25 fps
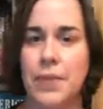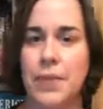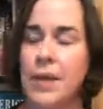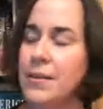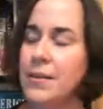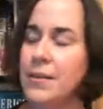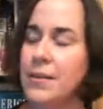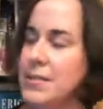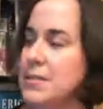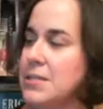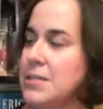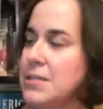
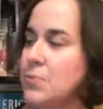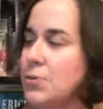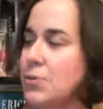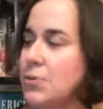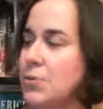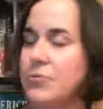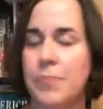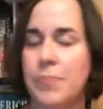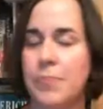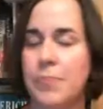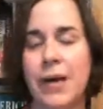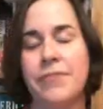This is one
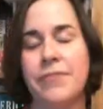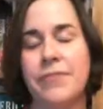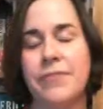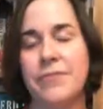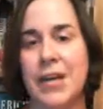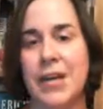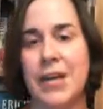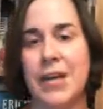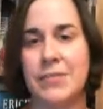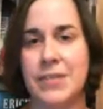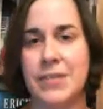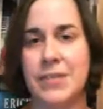of my
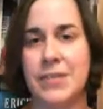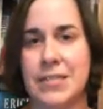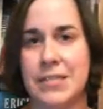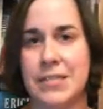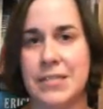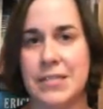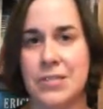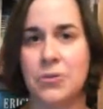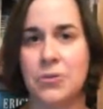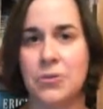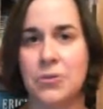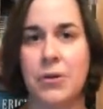favourite
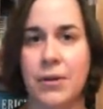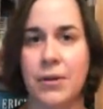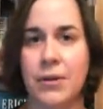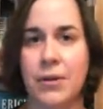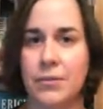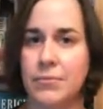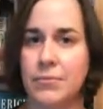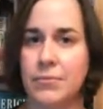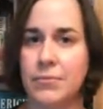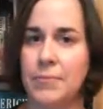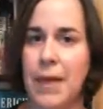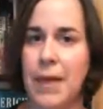historical
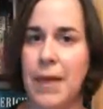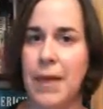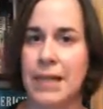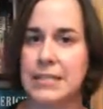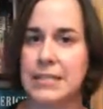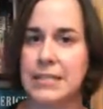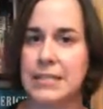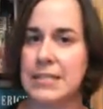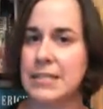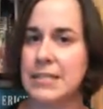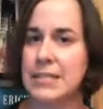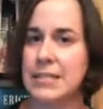
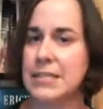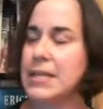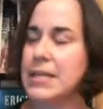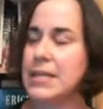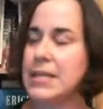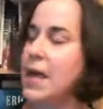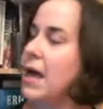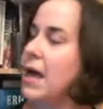romances,